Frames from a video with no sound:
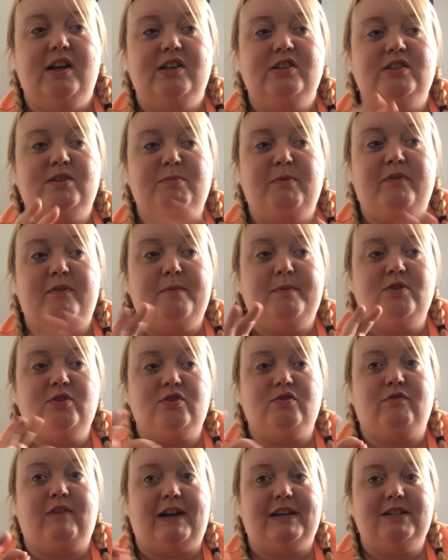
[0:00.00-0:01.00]
Some of them are
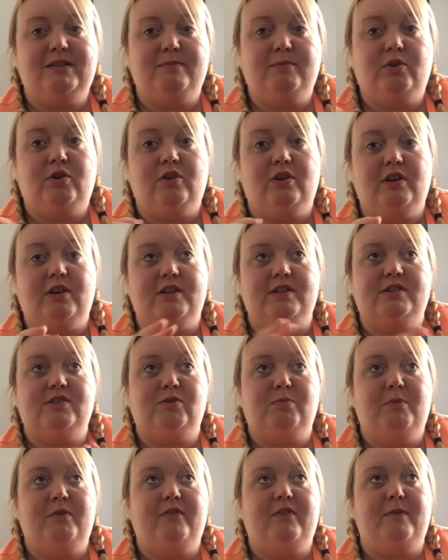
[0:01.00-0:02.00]
just random colours.
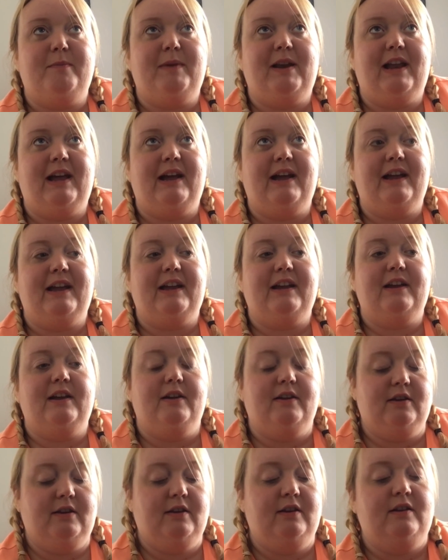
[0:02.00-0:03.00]
Some of them are like,
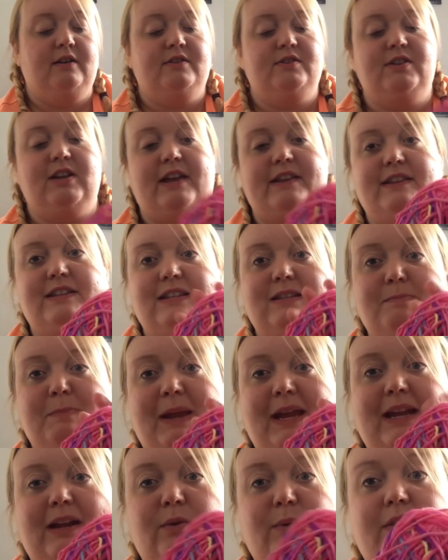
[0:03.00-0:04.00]
so like this is
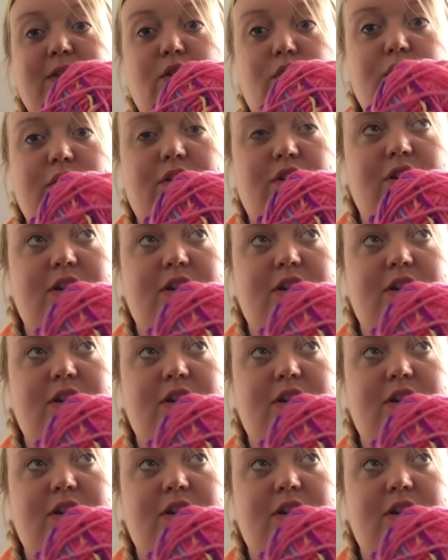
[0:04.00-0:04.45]
pink with other